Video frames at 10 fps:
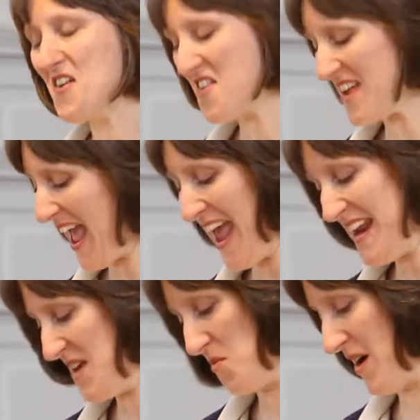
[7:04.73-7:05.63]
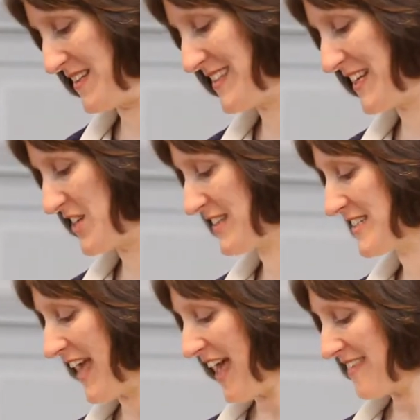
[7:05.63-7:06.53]
heard anyone
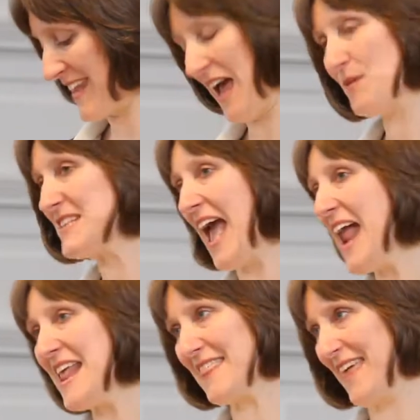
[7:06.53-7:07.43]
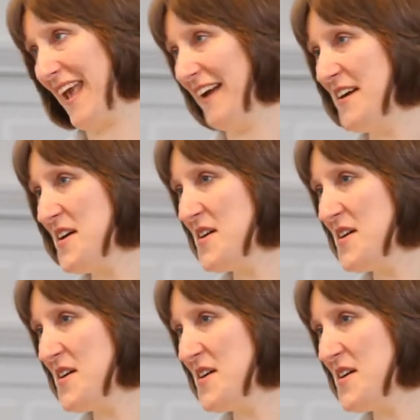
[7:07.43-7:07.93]
suggest that I was anything